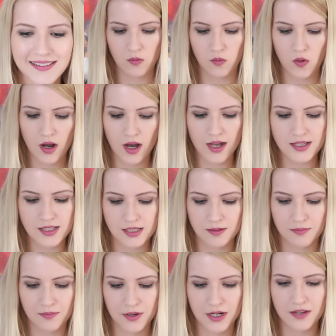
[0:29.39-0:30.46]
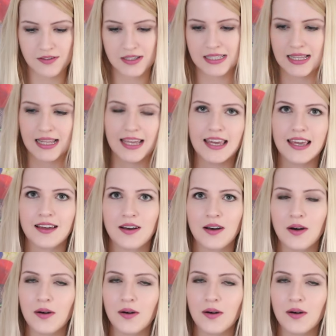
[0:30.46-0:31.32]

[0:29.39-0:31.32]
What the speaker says: It was previously